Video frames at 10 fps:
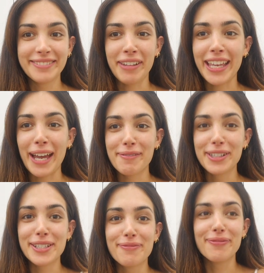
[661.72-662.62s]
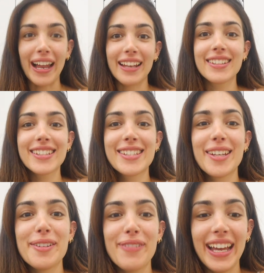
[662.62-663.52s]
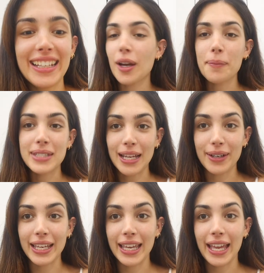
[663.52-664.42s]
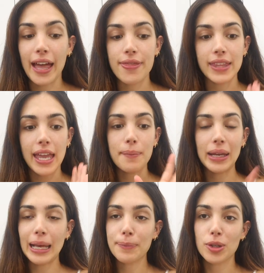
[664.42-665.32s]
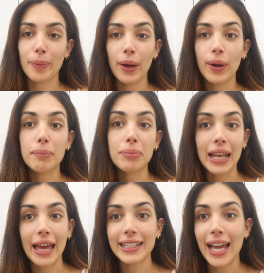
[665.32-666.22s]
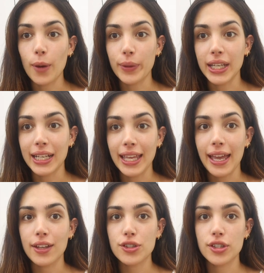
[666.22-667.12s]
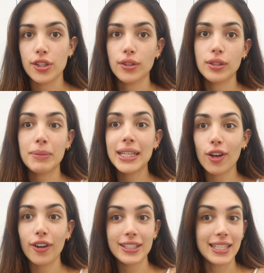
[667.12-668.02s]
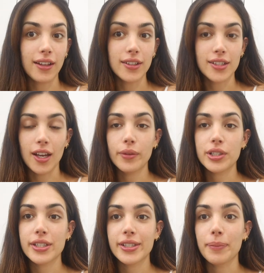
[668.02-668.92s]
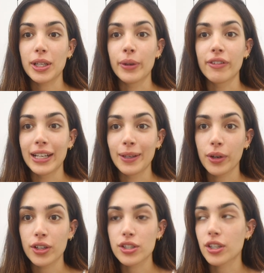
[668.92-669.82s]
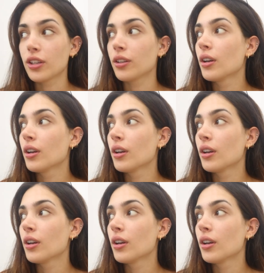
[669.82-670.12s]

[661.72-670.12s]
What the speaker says: My camera's balanced so bad. Come down here and get my laptop out and plan how we're going to get to the Mekong Delta, which is something we really want to do,